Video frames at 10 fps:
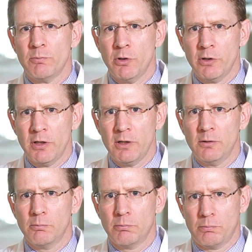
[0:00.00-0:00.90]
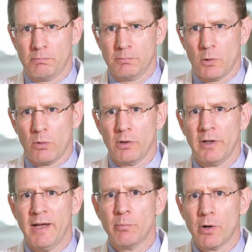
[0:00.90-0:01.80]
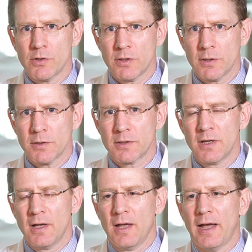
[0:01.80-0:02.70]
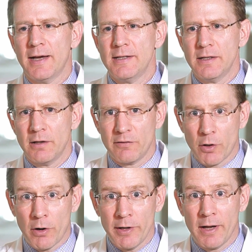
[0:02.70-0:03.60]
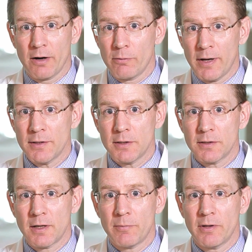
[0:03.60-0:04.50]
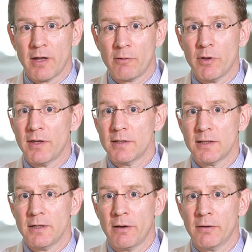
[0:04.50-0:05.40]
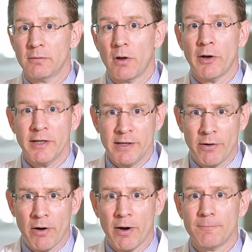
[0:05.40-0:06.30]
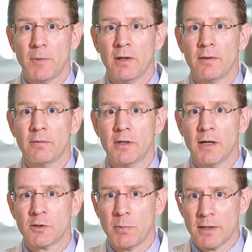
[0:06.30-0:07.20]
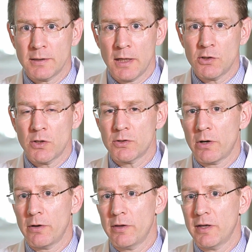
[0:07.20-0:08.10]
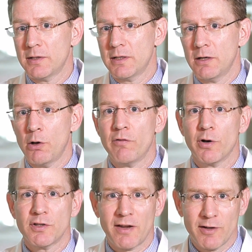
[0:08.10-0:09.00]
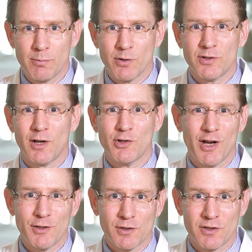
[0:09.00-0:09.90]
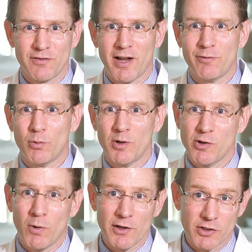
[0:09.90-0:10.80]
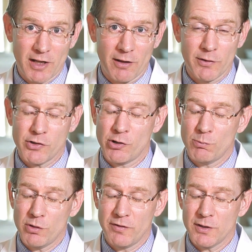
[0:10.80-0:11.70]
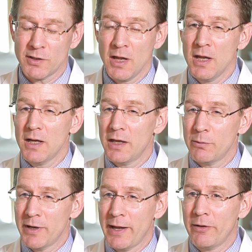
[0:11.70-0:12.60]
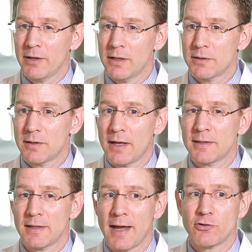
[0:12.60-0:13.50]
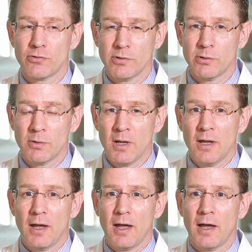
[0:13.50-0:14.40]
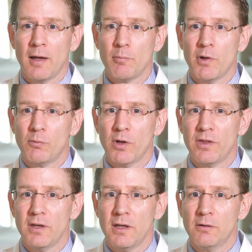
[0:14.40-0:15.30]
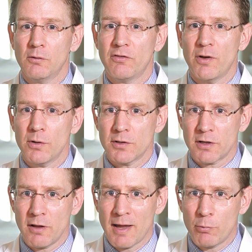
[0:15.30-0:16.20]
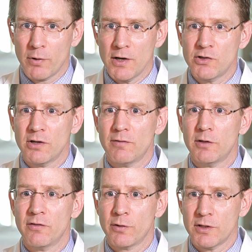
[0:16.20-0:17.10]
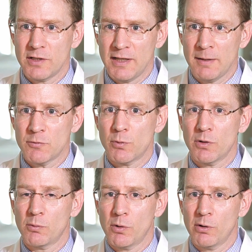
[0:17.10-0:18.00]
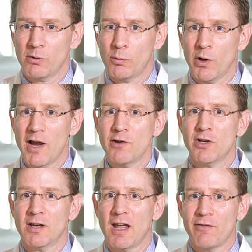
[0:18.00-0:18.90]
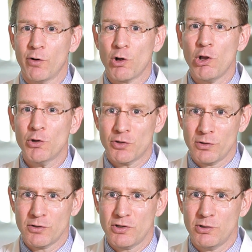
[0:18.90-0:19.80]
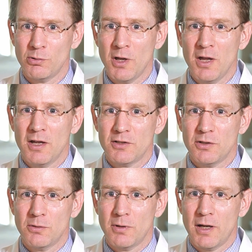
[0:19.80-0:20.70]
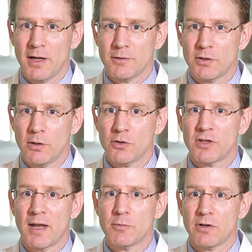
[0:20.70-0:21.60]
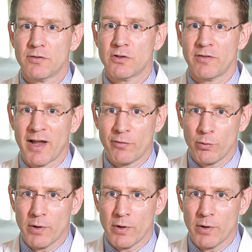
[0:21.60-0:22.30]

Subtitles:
community or layperson's idea of cardiac arrest is something like what they see on ER, and the expectations are that they see over a 70% chance of survival when you watch television or movies, and the reality is that that's not true. But with the focused collaboration of the different teams, we're edging ever closer to those types of survival